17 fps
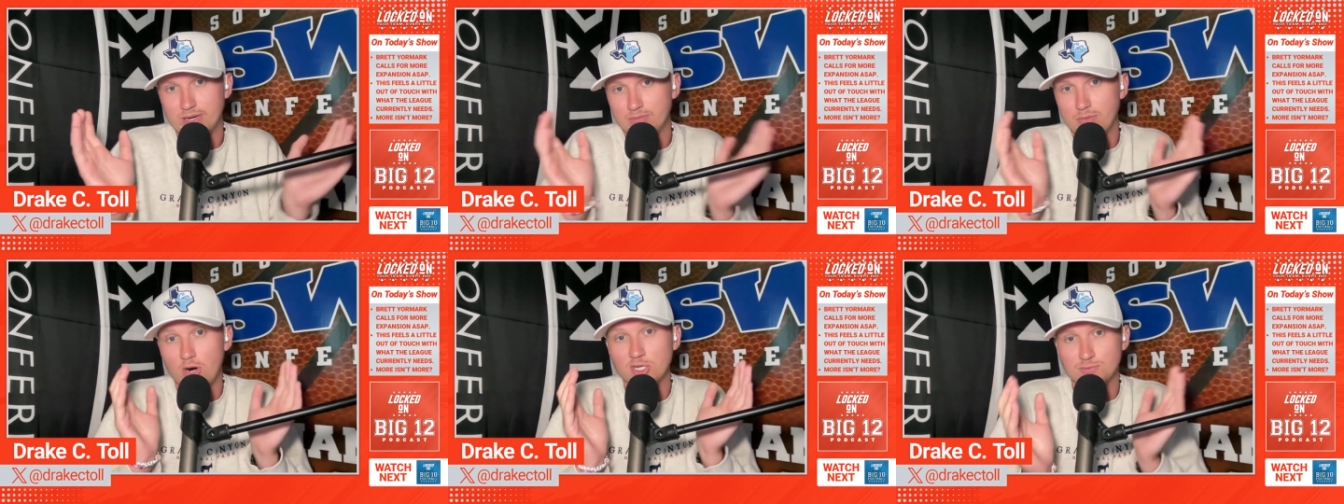
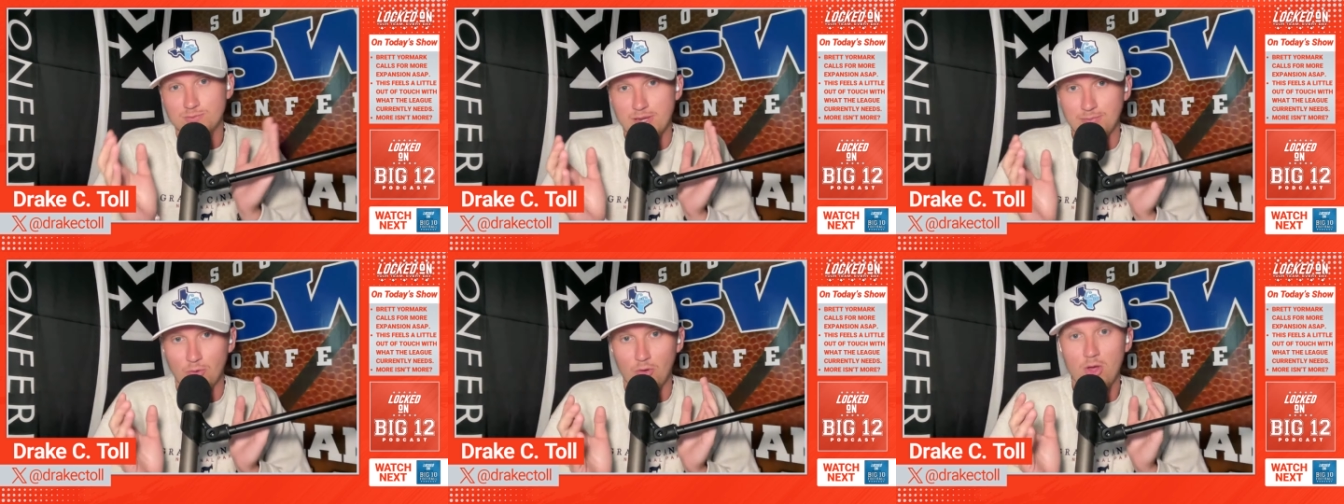And most
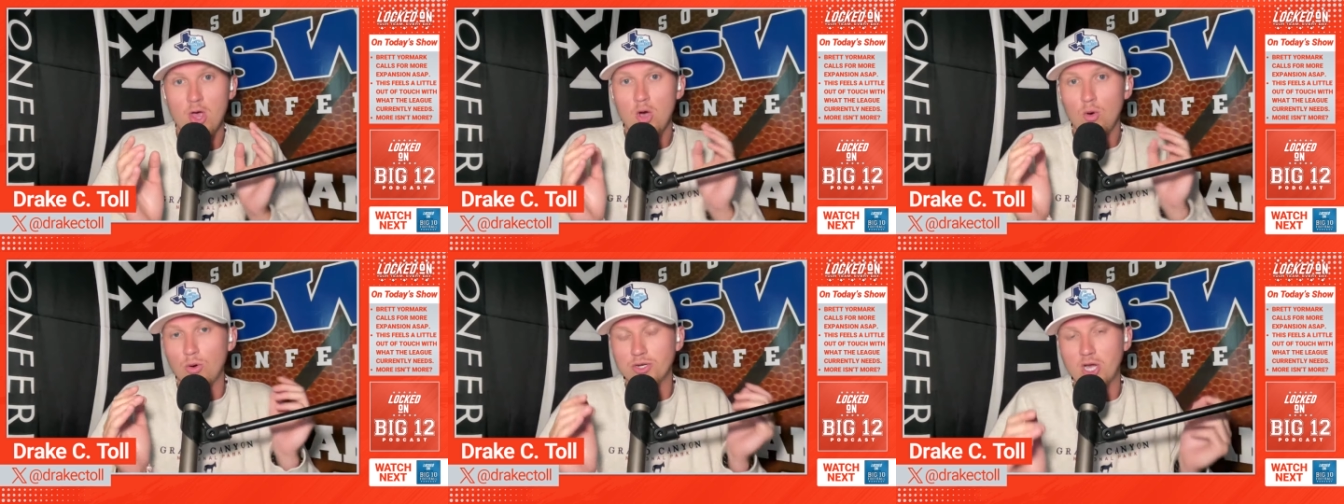people
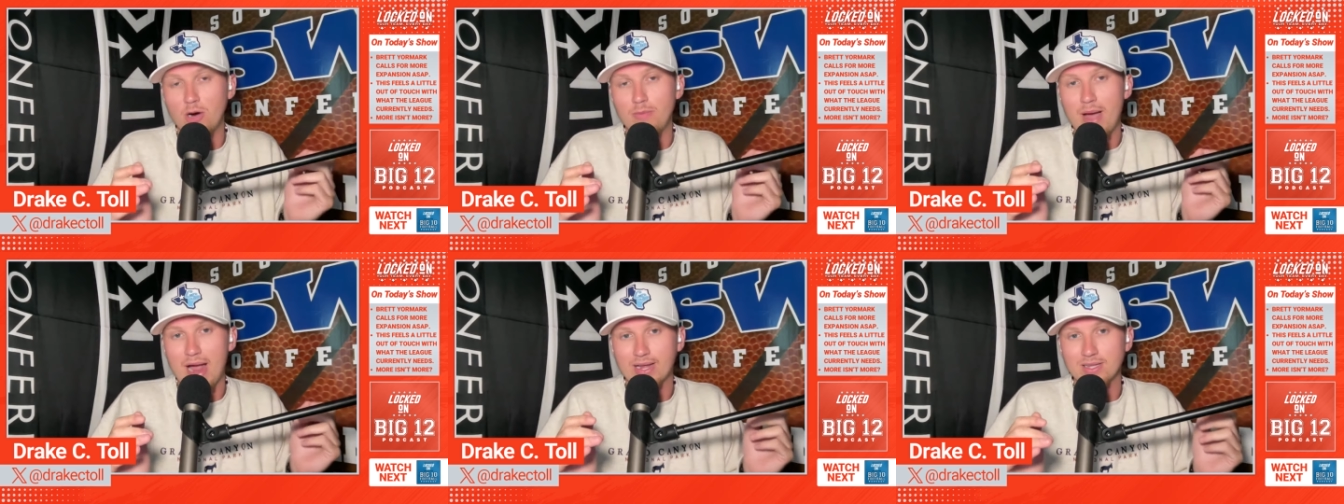would
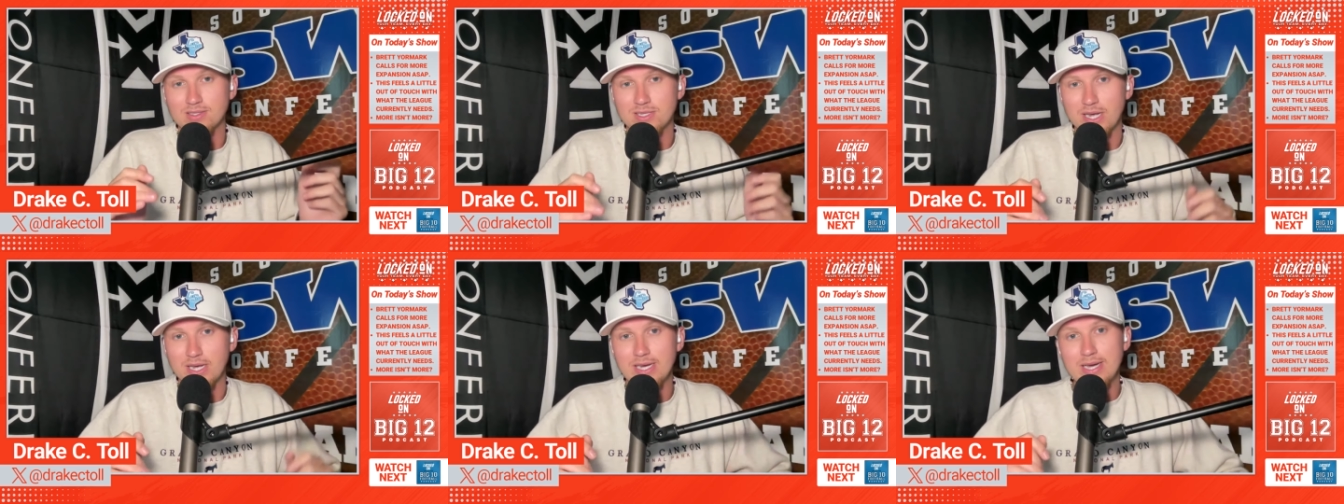go back and
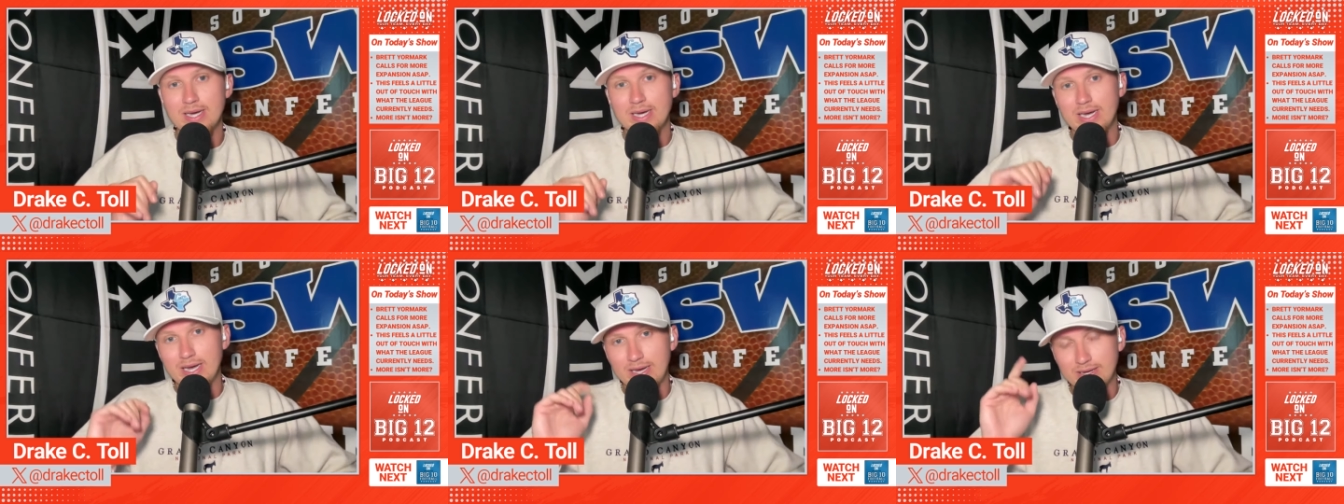say,
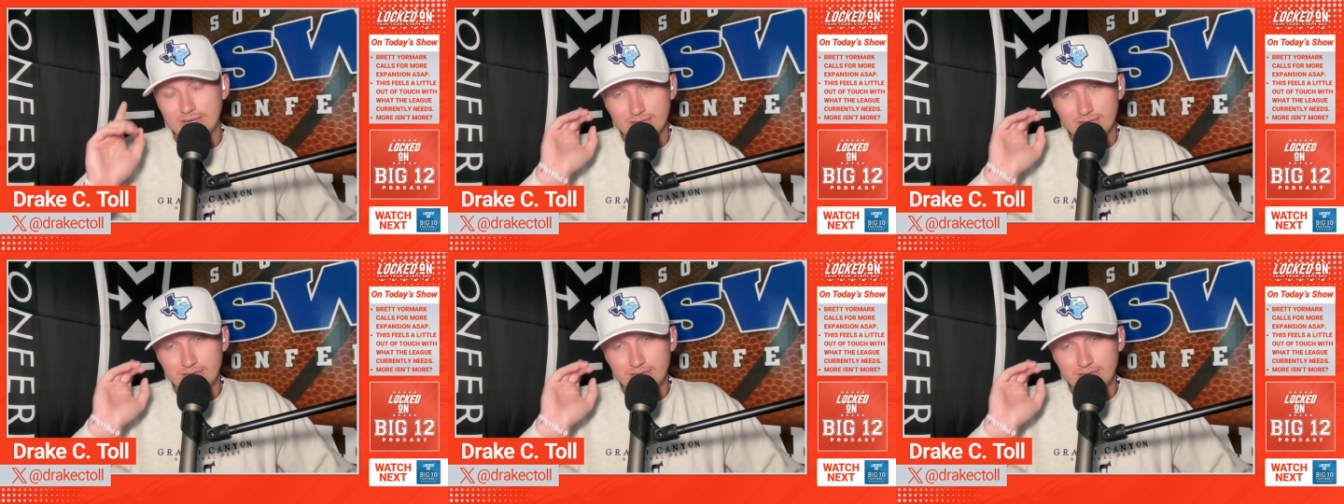hey,